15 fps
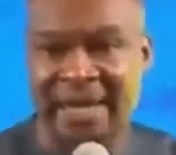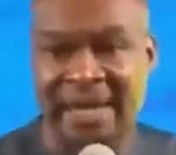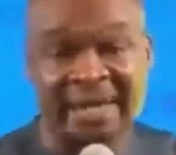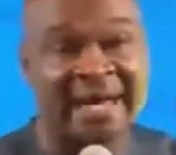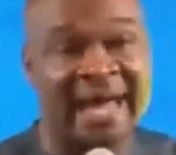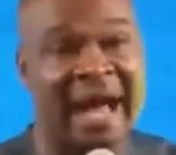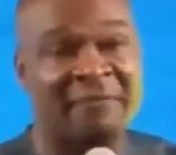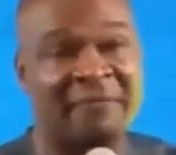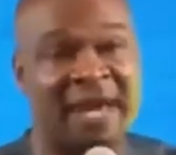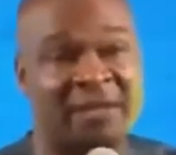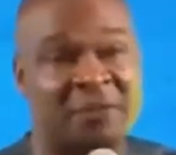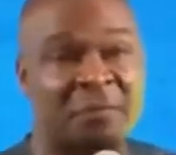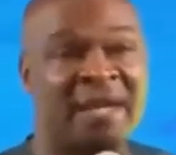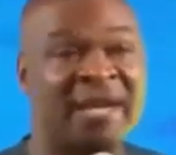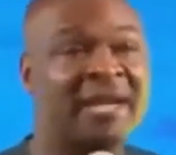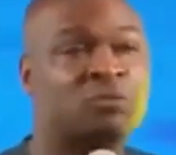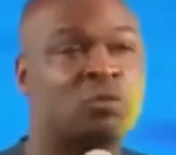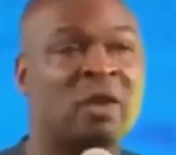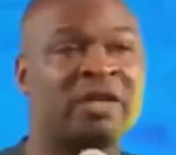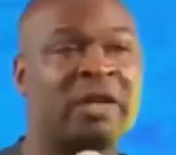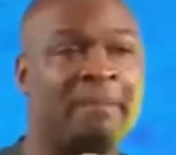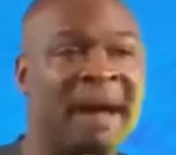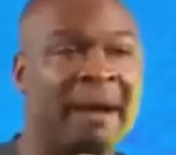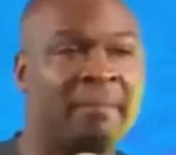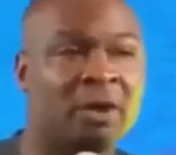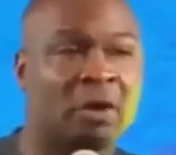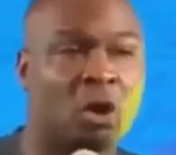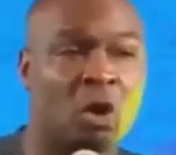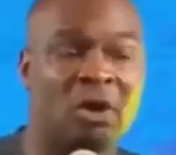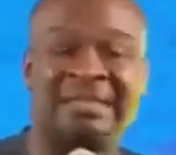They have experienced what the Bible
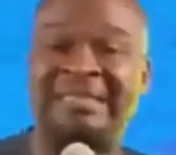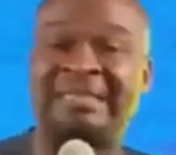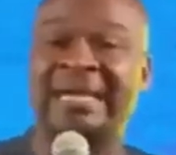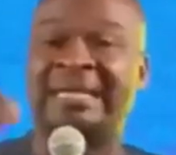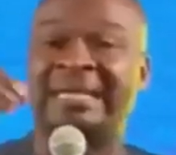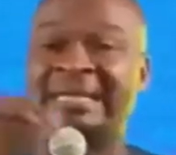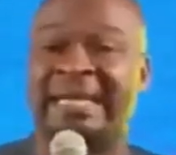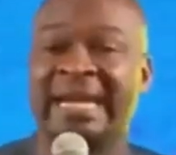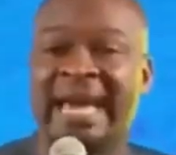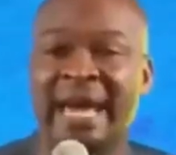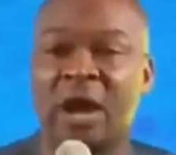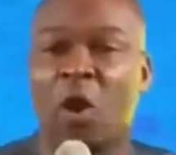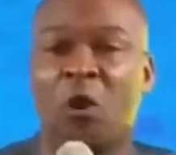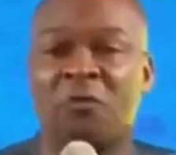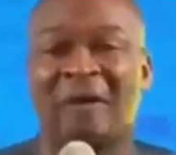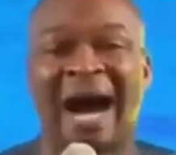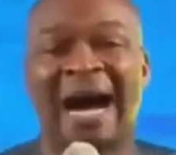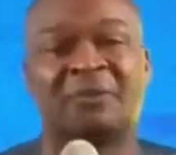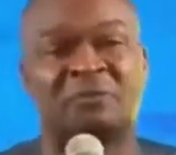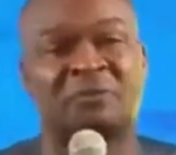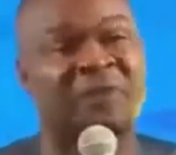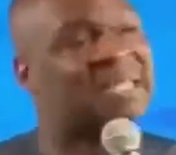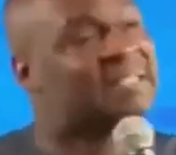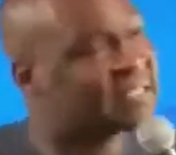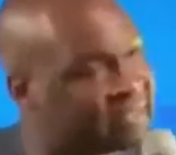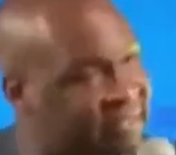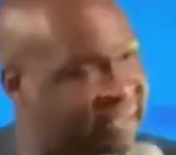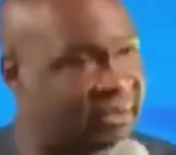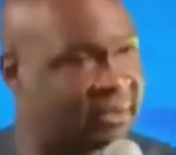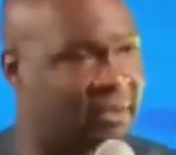calls the day of
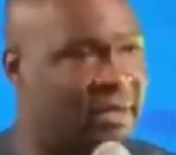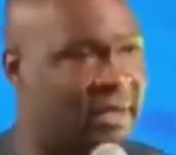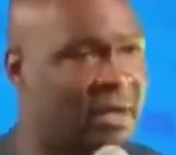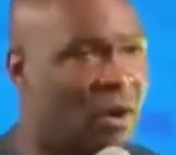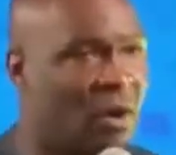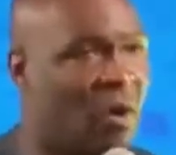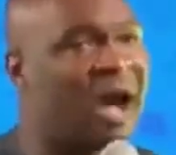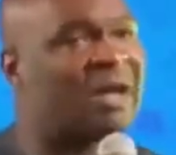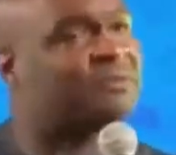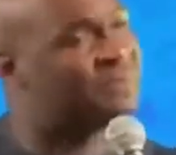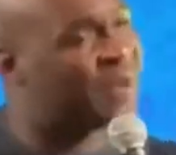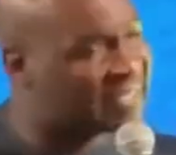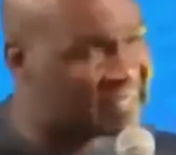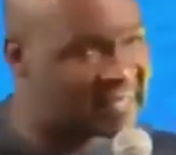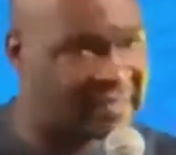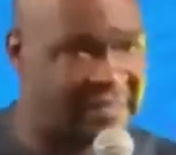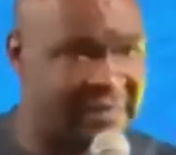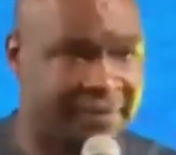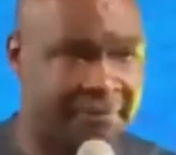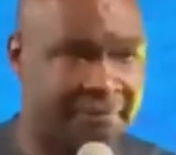adversary or adversity.